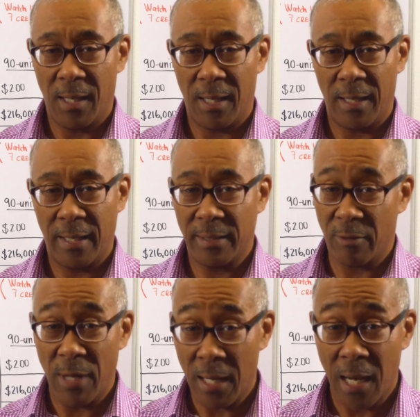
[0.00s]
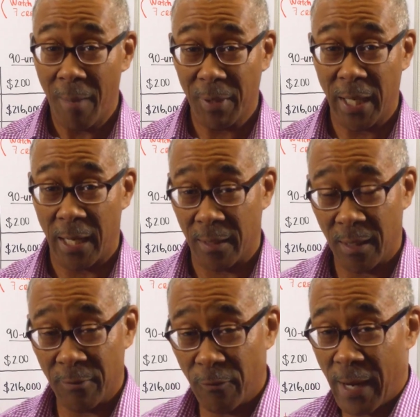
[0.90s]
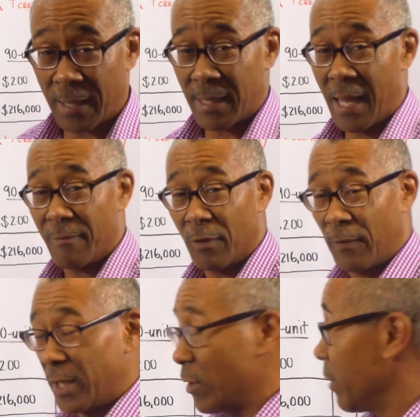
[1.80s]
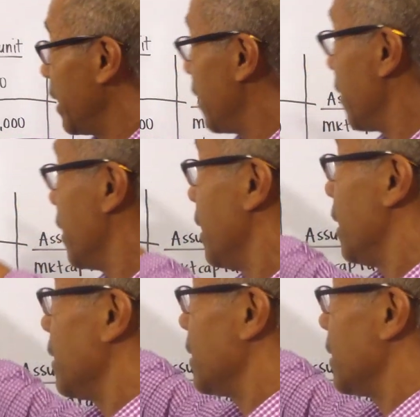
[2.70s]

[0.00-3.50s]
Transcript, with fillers: Uh, they're not complicated. In fact, I have a video here